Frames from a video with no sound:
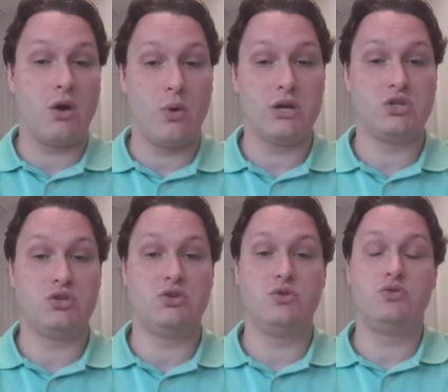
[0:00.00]

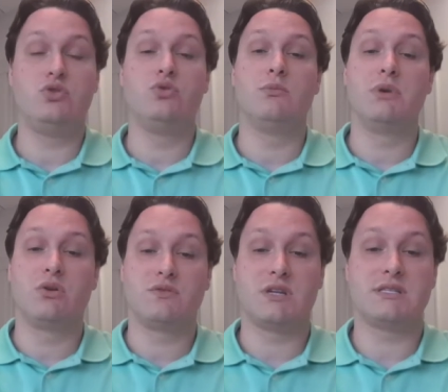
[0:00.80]
question due to the
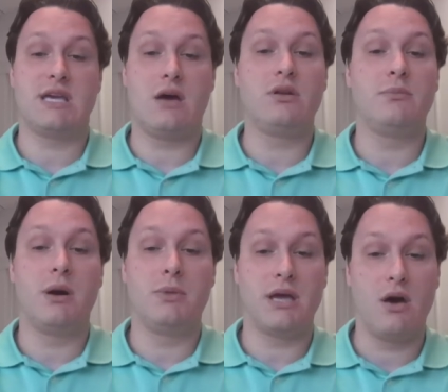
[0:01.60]
Middlesex County
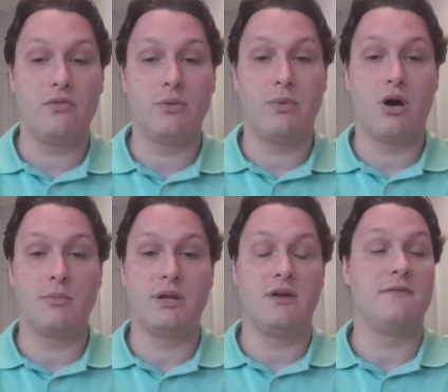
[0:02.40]
Public Health
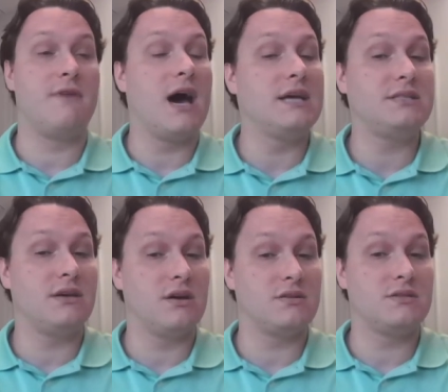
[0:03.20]
Department
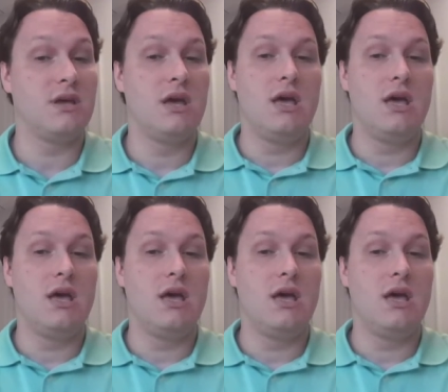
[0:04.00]
advising us